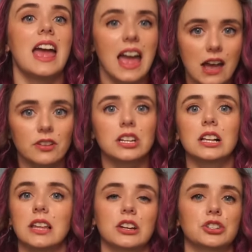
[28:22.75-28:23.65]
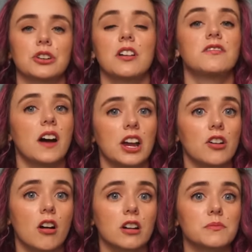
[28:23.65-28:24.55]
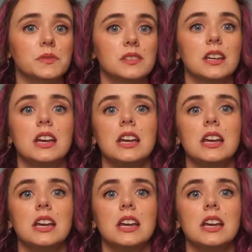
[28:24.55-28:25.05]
avid collector of firearms.